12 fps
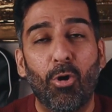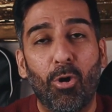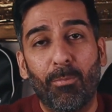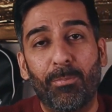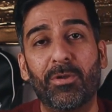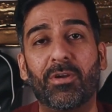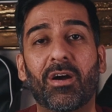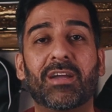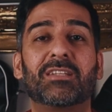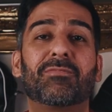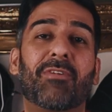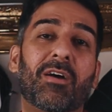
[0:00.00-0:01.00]
Hope you
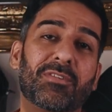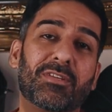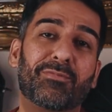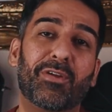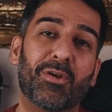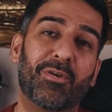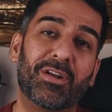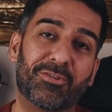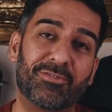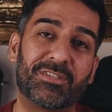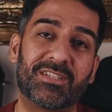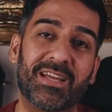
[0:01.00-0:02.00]
guys found this video
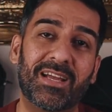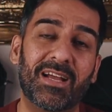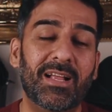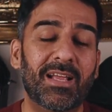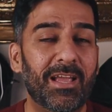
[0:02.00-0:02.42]
interesting.